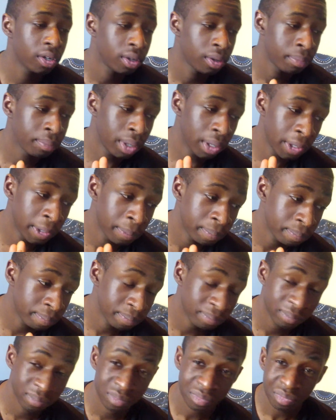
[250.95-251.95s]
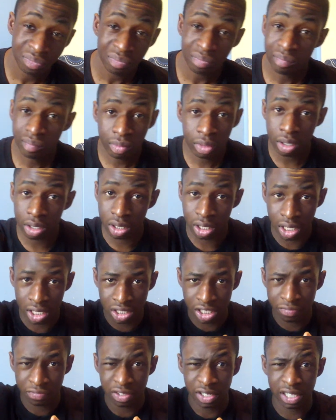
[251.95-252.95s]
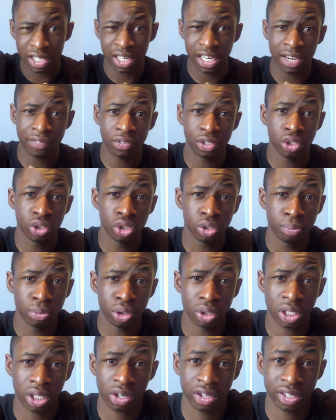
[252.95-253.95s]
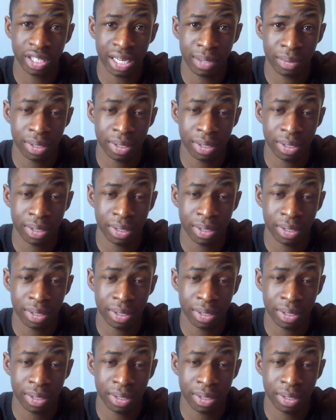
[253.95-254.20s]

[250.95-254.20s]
But um, yeah, definitely going to have to choose music on that